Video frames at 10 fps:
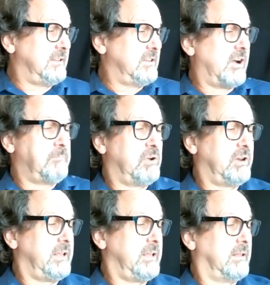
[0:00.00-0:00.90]
you know, I put
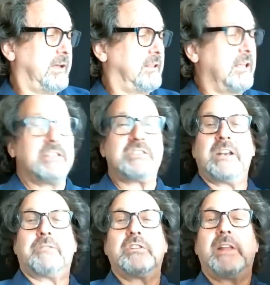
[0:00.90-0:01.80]
it in like
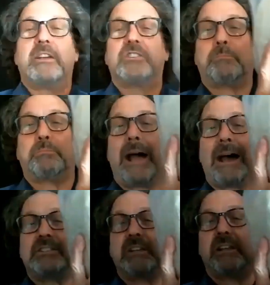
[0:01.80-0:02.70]
several layers of
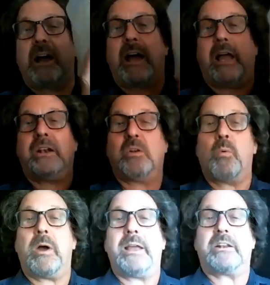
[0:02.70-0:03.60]
plastic and I hide it
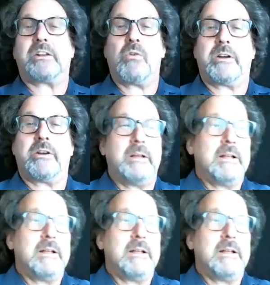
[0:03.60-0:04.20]
away in a corner